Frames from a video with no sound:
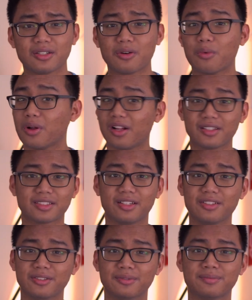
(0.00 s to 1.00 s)
Well, I'll
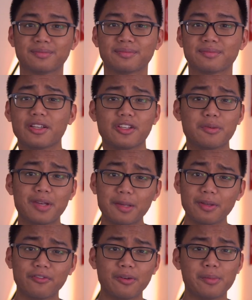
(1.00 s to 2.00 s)
tell you. You may
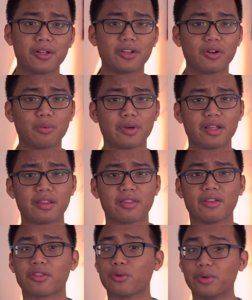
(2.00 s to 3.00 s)
be familiar with
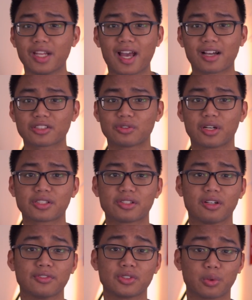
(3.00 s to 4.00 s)
the 3-act
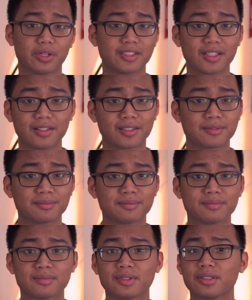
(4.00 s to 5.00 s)
structure of storytelling.
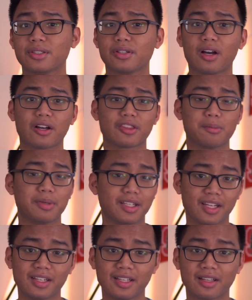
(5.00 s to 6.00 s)
You got the
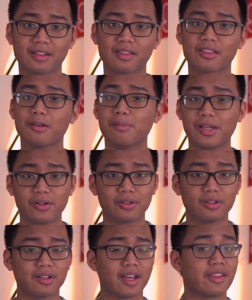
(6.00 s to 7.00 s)
beginning, the
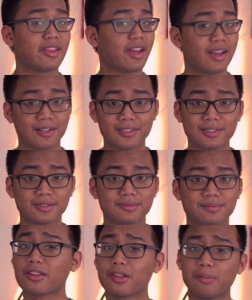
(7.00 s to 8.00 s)
middle, and the end.
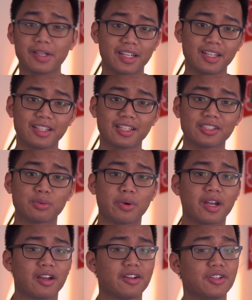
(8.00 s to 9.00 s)
The beginning is
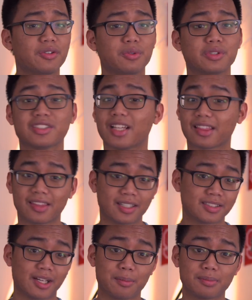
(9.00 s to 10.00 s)
where you set
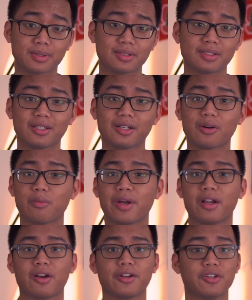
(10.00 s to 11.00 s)
things up,
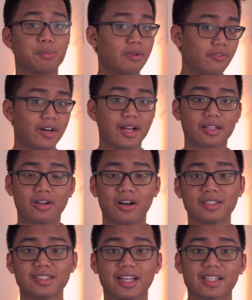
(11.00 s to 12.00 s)
where you provide
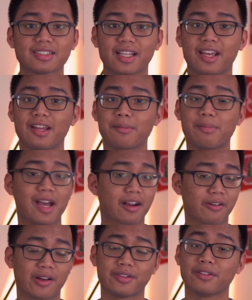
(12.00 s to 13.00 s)
context and
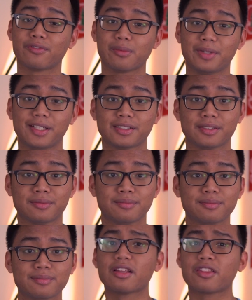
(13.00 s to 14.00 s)
background information.
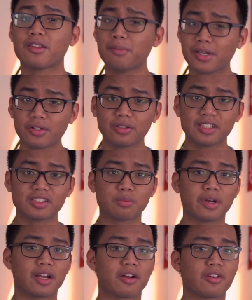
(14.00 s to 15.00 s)
The middle is
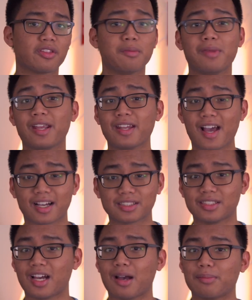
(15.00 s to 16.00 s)
where the main
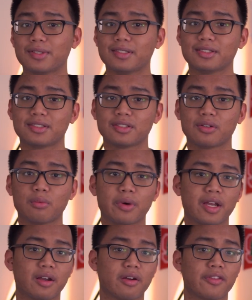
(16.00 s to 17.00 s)
action happens,
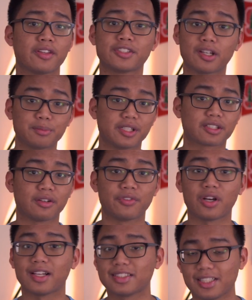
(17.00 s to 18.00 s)
where the subject of
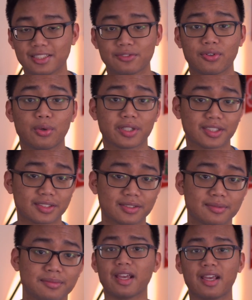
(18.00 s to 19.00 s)
your essay is focused.
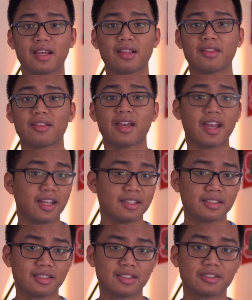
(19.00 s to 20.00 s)
And the
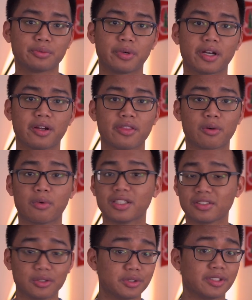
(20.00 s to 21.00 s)
end is where the
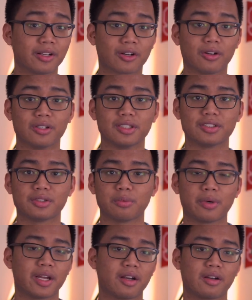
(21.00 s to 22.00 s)
resolution occurs,
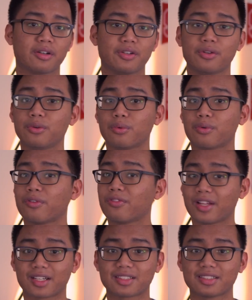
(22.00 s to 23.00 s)
where you
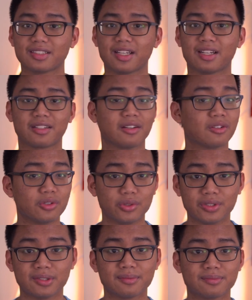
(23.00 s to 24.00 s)
reflect and
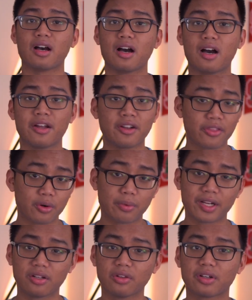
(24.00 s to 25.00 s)
conclude. Another
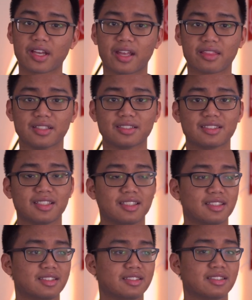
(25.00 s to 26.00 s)
way to look at this
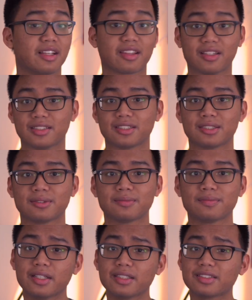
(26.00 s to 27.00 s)
is like this.
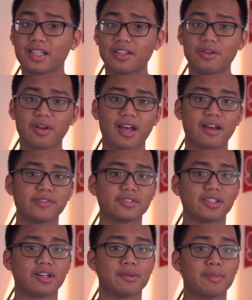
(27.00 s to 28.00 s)
Say you have
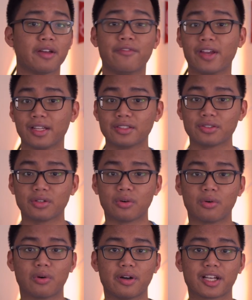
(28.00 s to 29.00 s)
some event
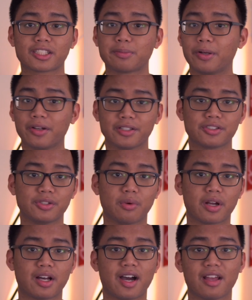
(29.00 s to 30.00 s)
or experience you
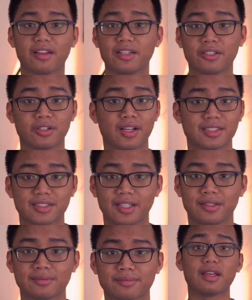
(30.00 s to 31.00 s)
want to highlight in your
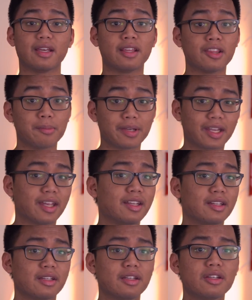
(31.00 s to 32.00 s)
essay. In the
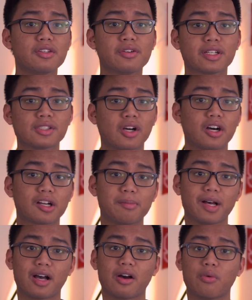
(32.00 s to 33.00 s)
beginning, you can talk
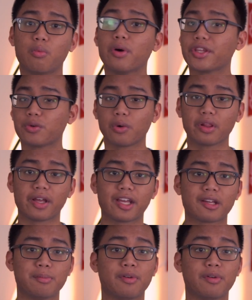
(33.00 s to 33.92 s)
about what you were like